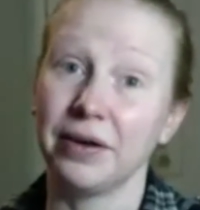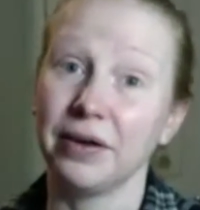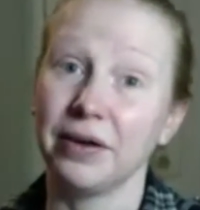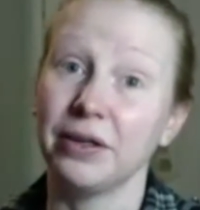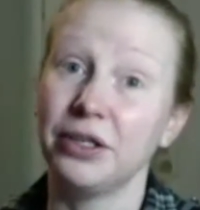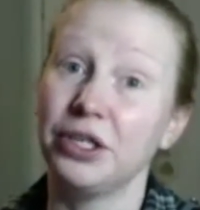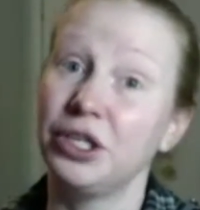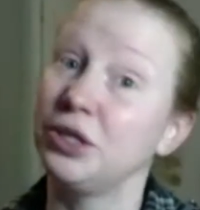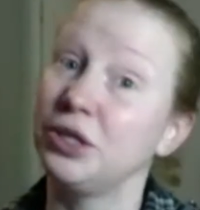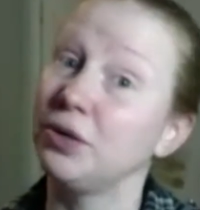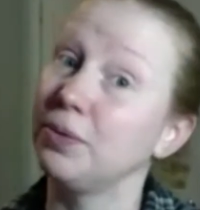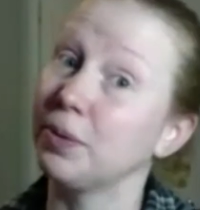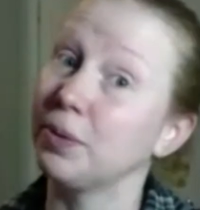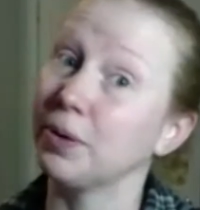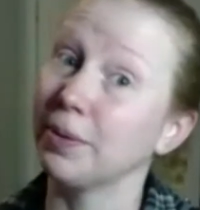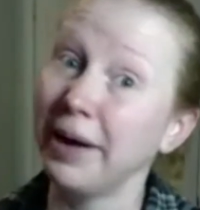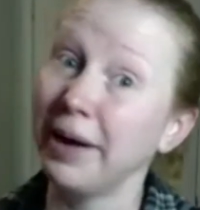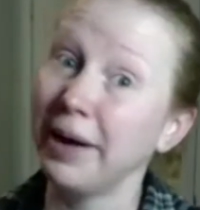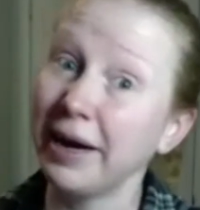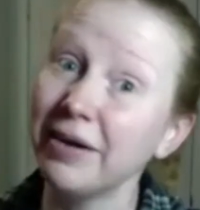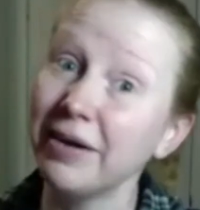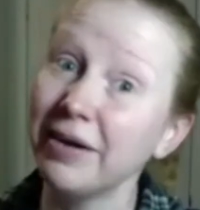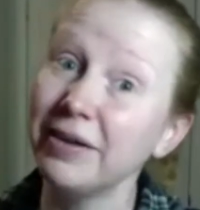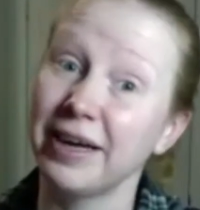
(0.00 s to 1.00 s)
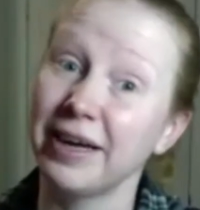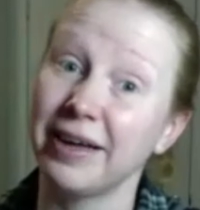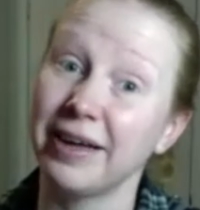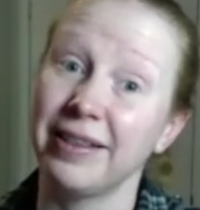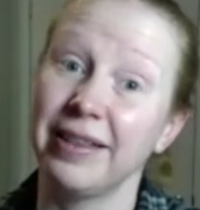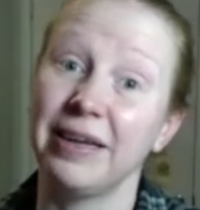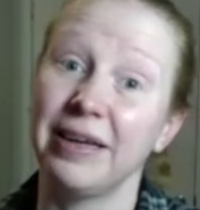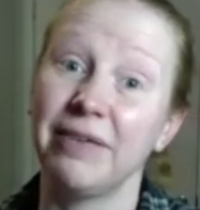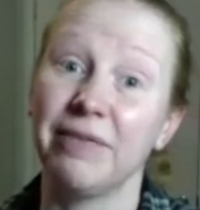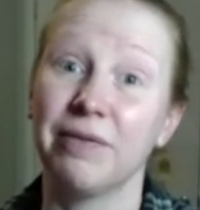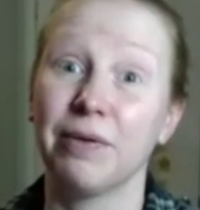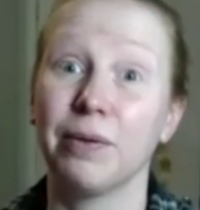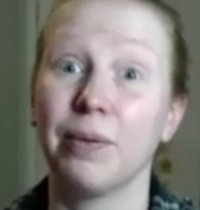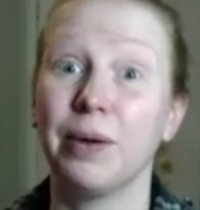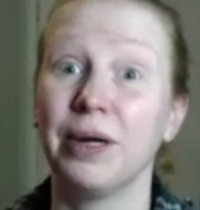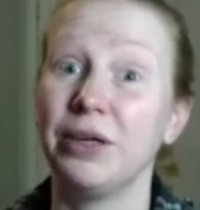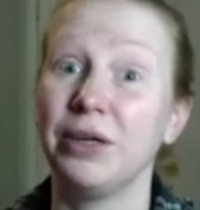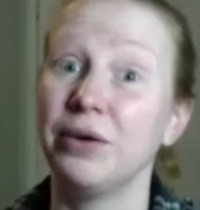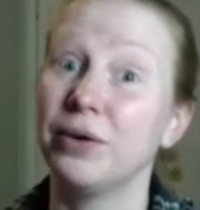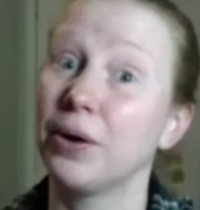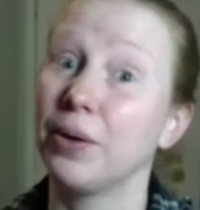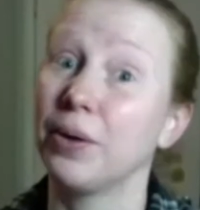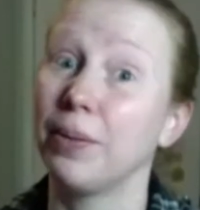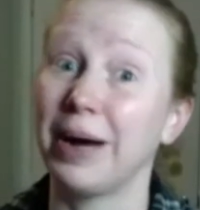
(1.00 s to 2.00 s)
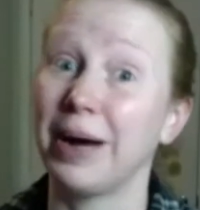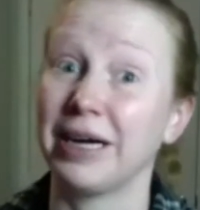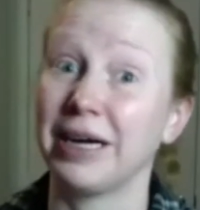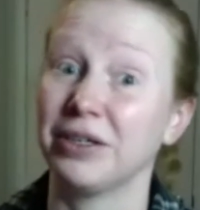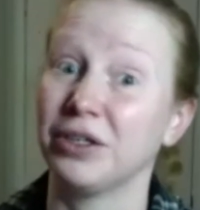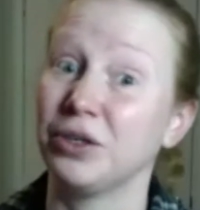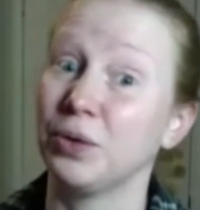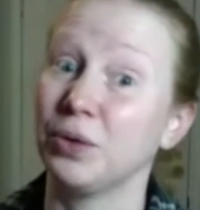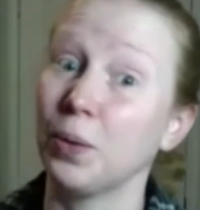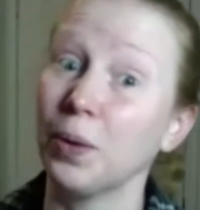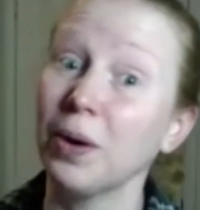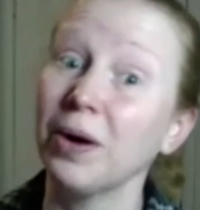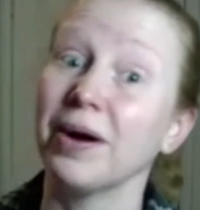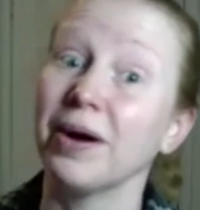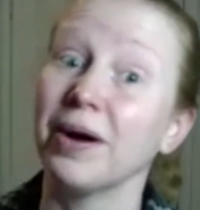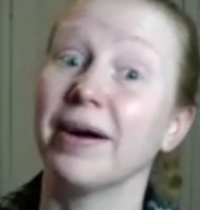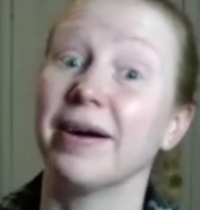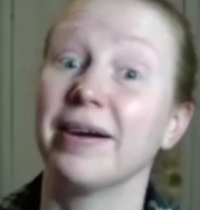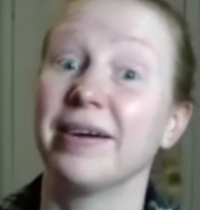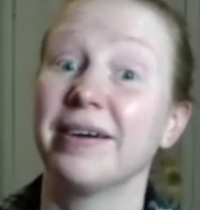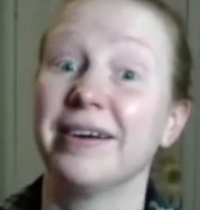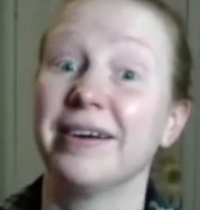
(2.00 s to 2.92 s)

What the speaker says: to prepare Dudley for when you go back to work?